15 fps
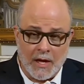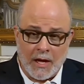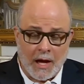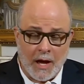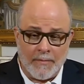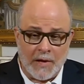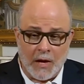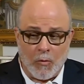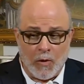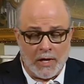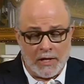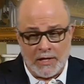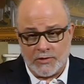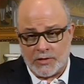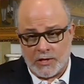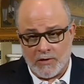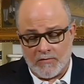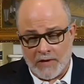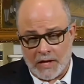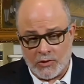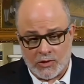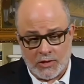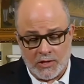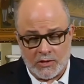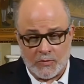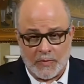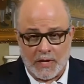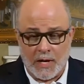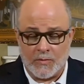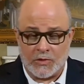I'm not one of these interventionists,
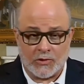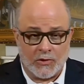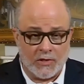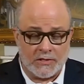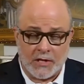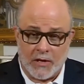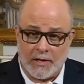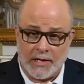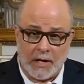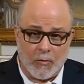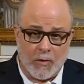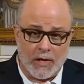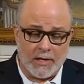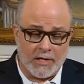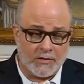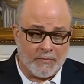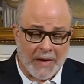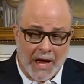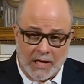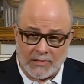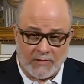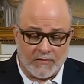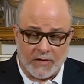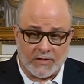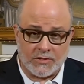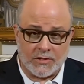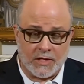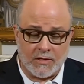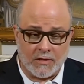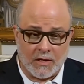but I'm sure as hell not one of these pacifists
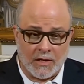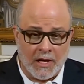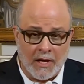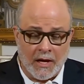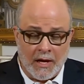either.